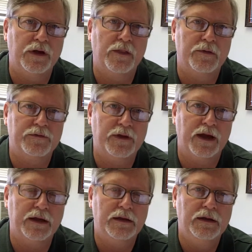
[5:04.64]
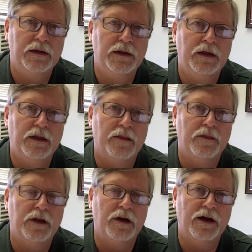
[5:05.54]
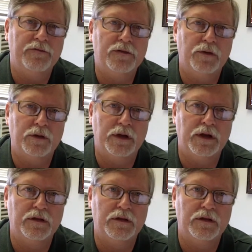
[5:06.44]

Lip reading: another site, then offloaded